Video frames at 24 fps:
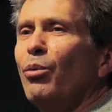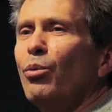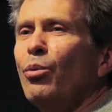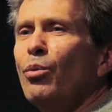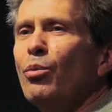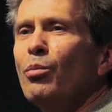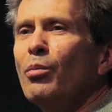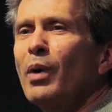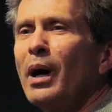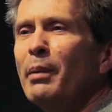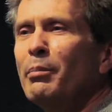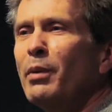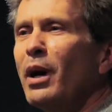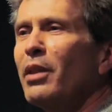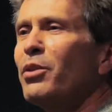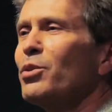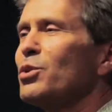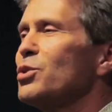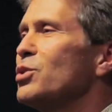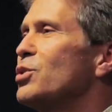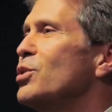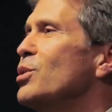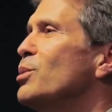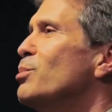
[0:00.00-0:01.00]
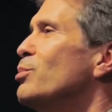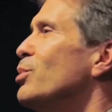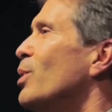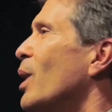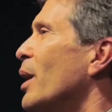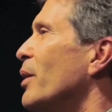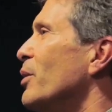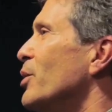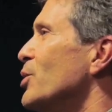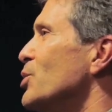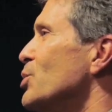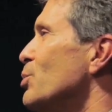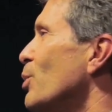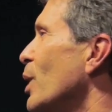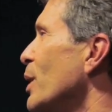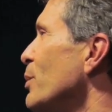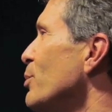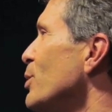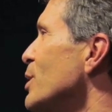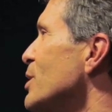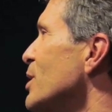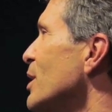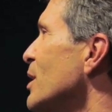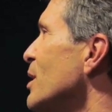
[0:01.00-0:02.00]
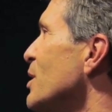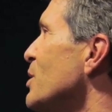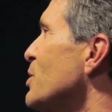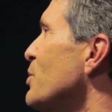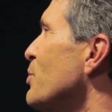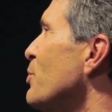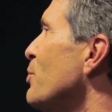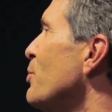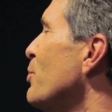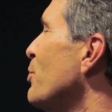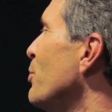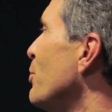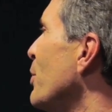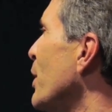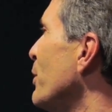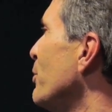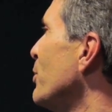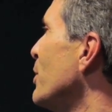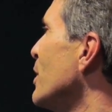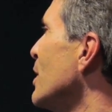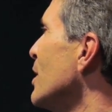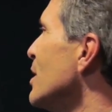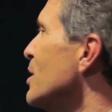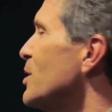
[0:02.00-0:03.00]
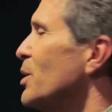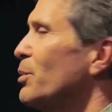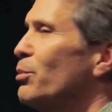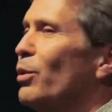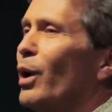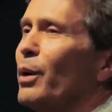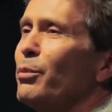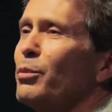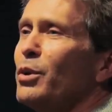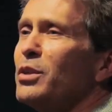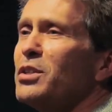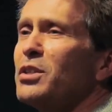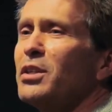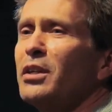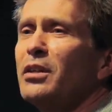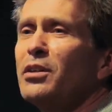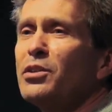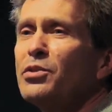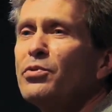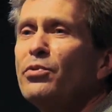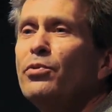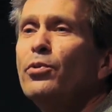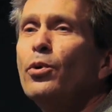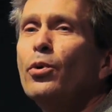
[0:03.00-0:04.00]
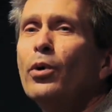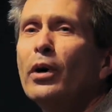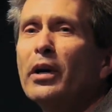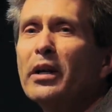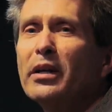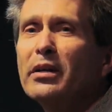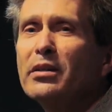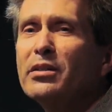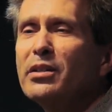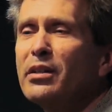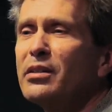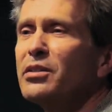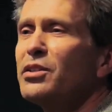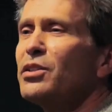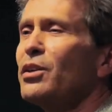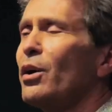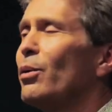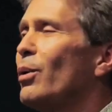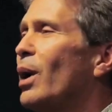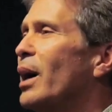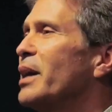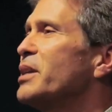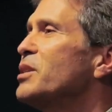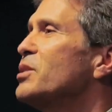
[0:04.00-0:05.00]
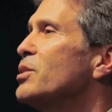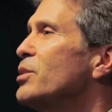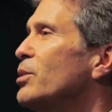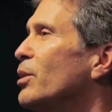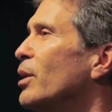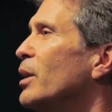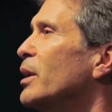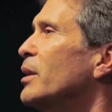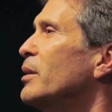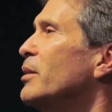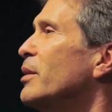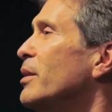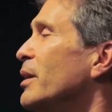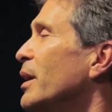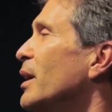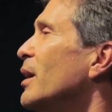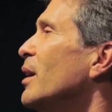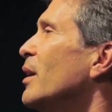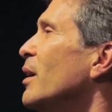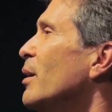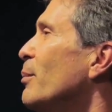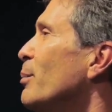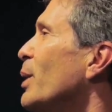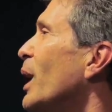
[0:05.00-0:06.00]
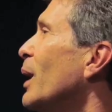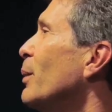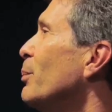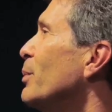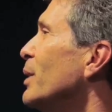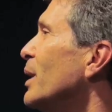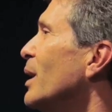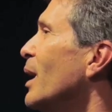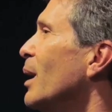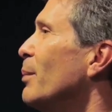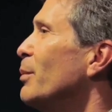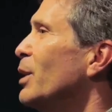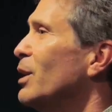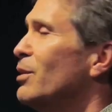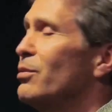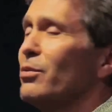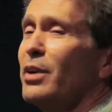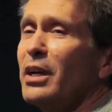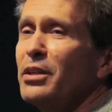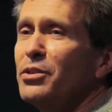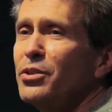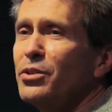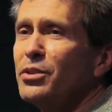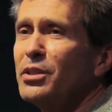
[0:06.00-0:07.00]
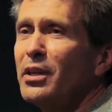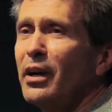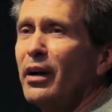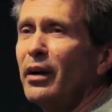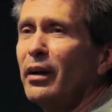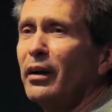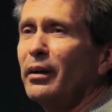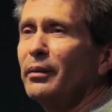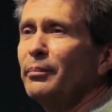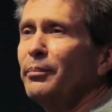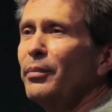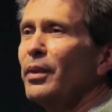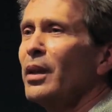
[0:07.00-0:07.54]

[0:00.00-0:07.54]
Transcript: My mother's two brothers. One was in his 50s and one was in his 40s, and so I started thinking about becoming a vegetarian.